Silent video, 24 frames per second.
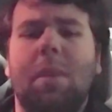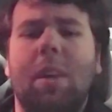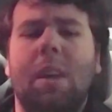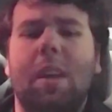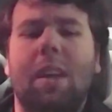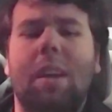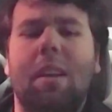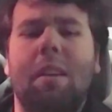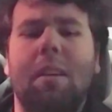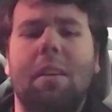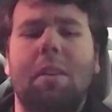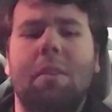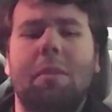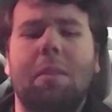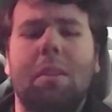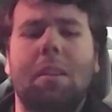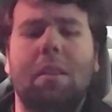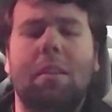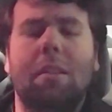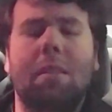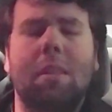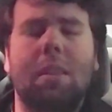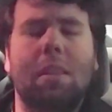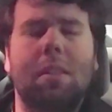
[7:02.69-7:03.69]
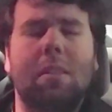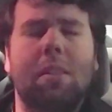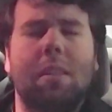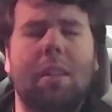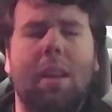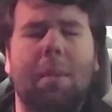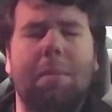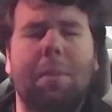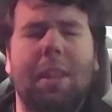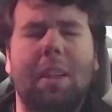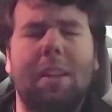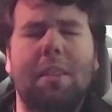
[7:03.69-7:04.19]
I don't know, like uh,
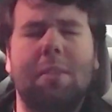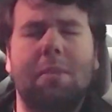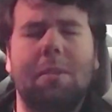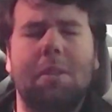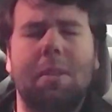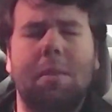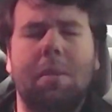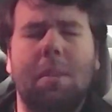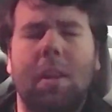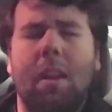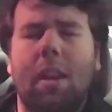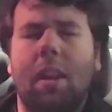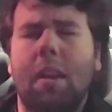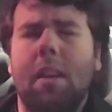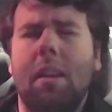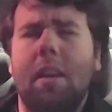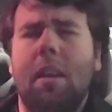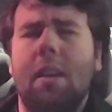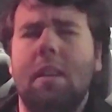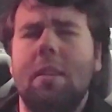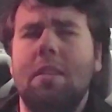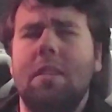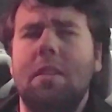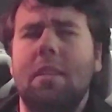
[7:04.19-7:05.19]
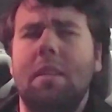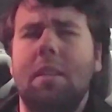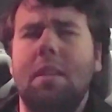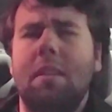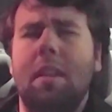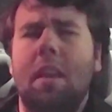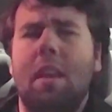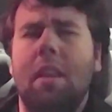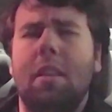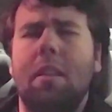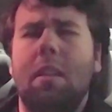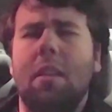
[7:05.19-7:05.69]
stoplights or something, I, I still
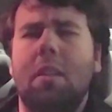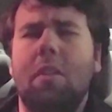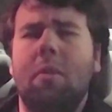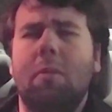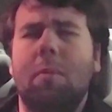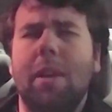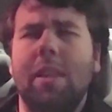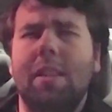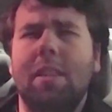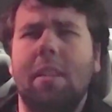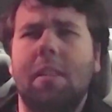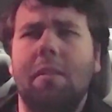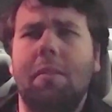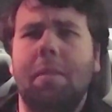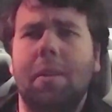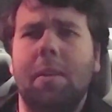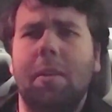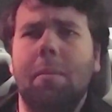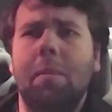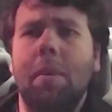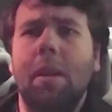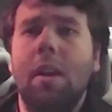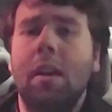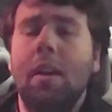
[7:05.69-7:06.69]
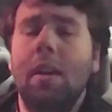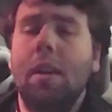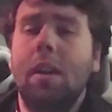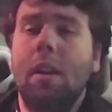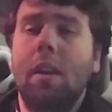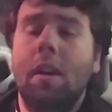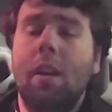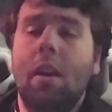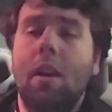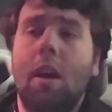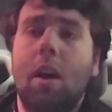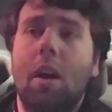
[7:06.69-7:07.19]
thought that the rest of the film
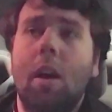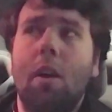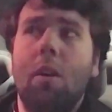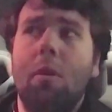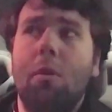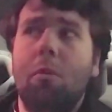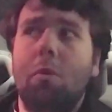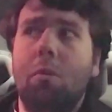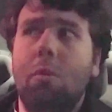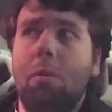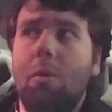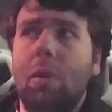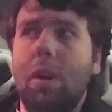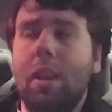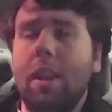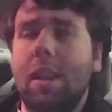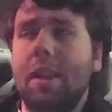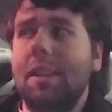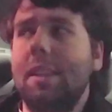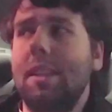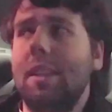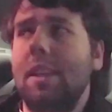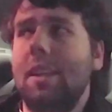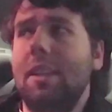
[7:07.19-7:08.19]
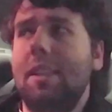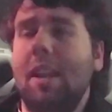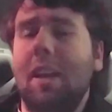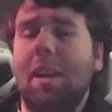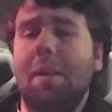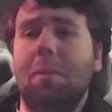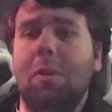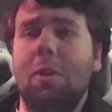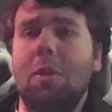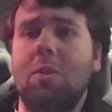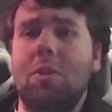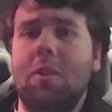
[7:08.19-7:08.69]
really did a
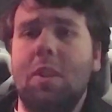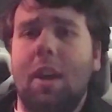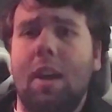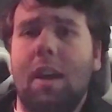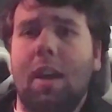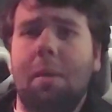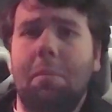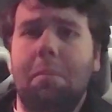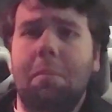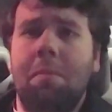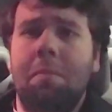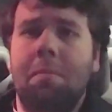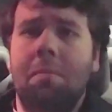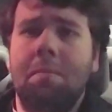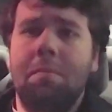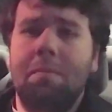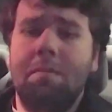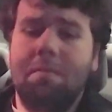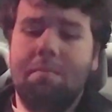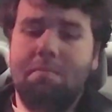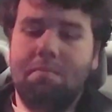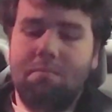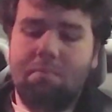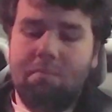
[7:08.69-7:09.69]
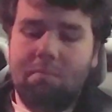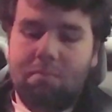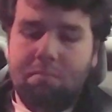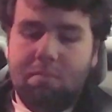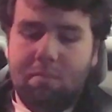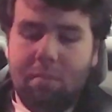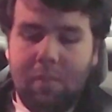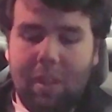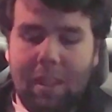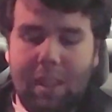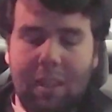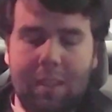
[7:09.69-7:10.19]
damn good job.
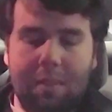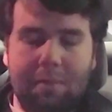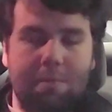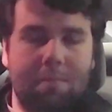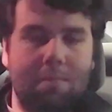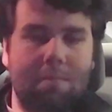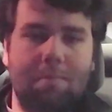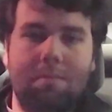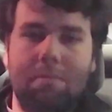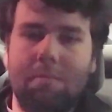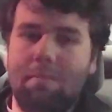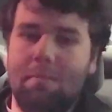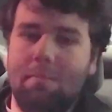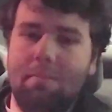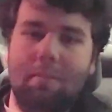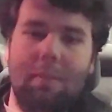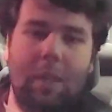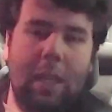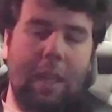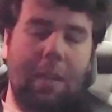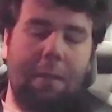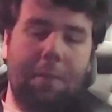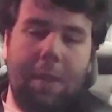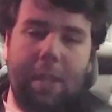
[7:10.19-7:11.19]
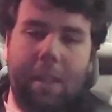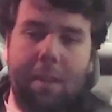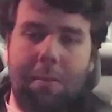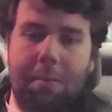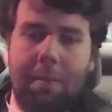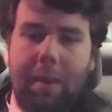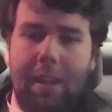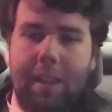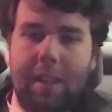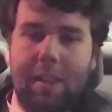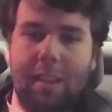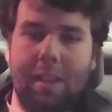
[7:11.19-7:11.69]
And if you can
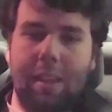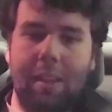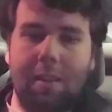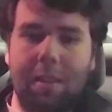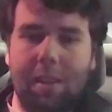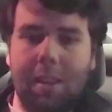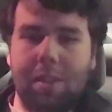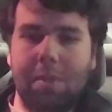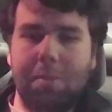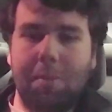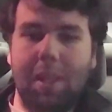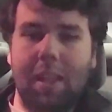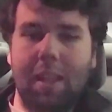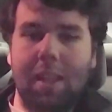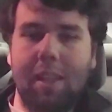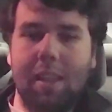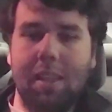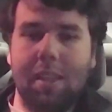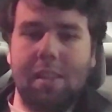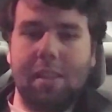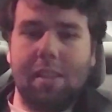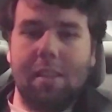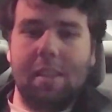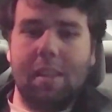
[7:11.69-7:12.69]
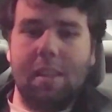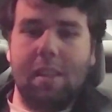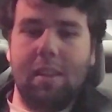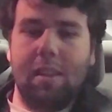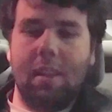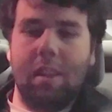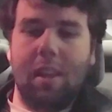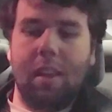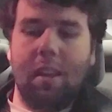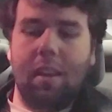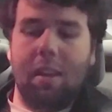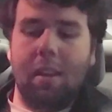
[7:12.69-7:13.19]
find a theater that's playing it
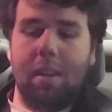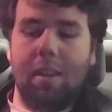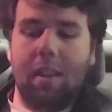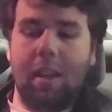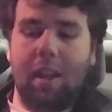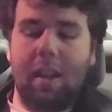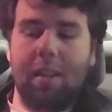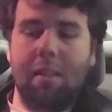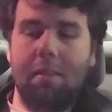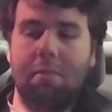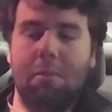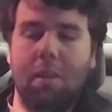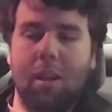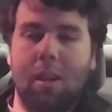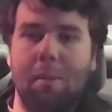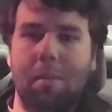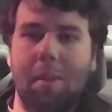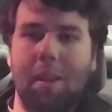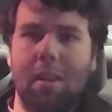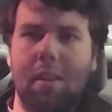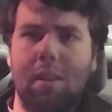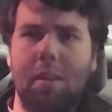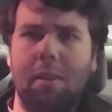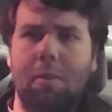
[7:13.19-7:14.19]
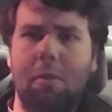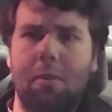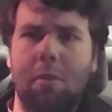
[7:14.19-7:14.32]
still, uh, I recommend it.